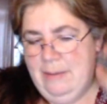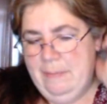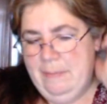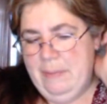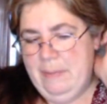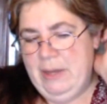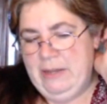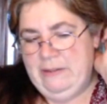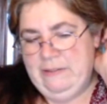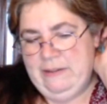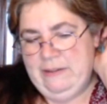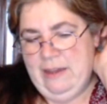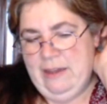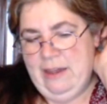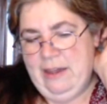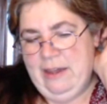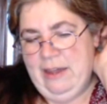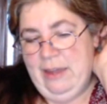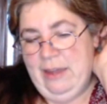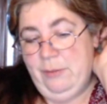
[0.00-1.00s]
But
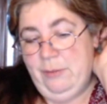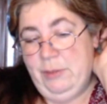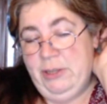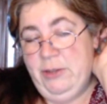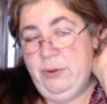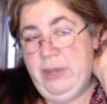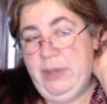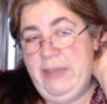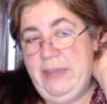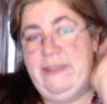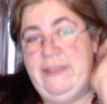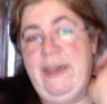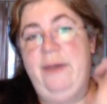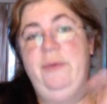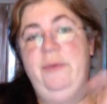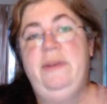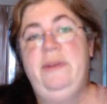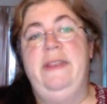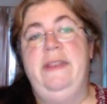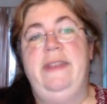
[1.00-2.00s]
I will locate
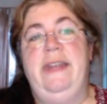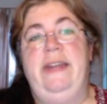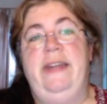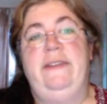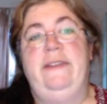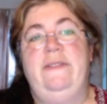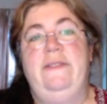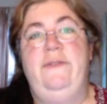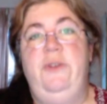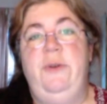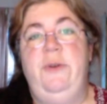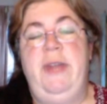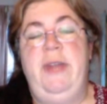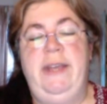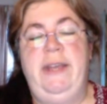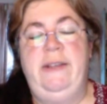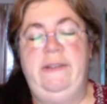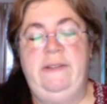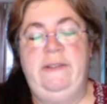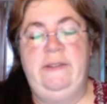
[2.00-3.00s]
that within the next few
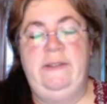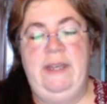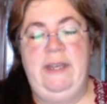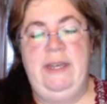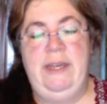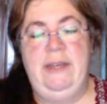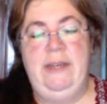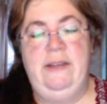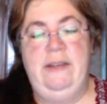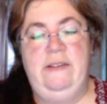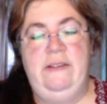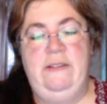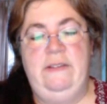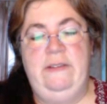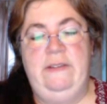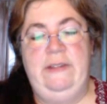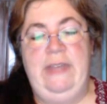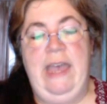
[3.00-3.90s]
days and